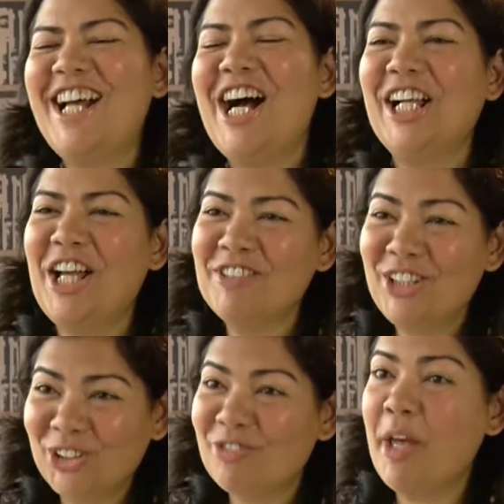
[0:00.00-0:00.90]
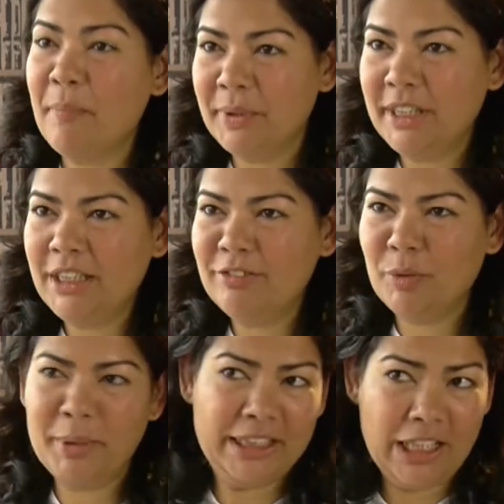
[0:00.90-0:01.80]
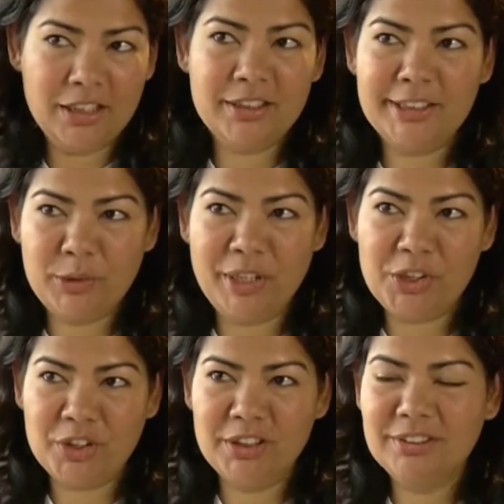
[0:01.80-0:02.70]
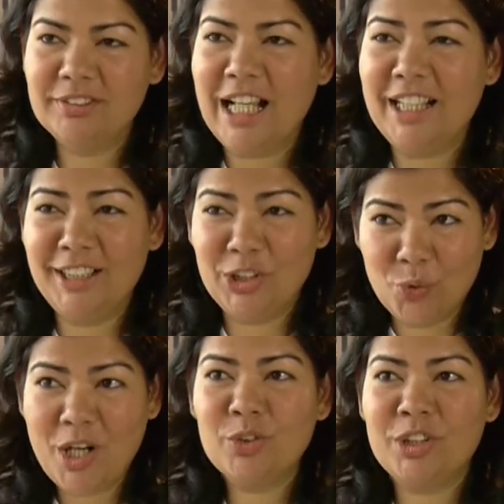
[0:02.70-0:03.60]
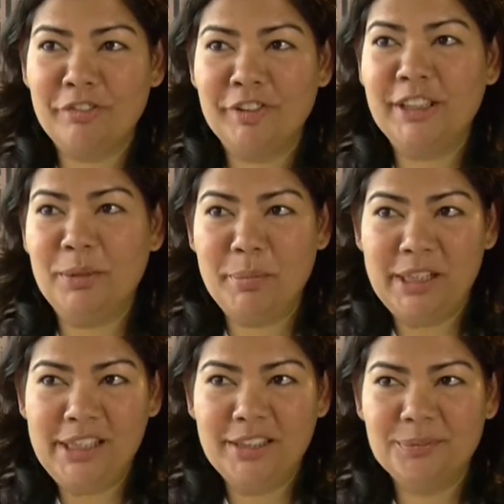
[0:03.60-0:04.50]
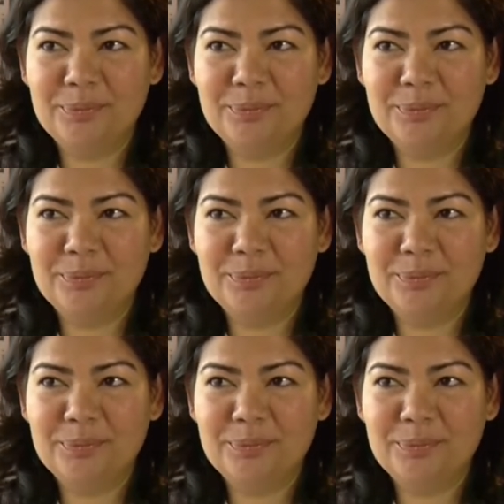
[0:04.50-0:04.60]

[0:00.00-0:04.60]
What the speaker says: I have a lot of empathy for my client's situation and I know how tough it can be.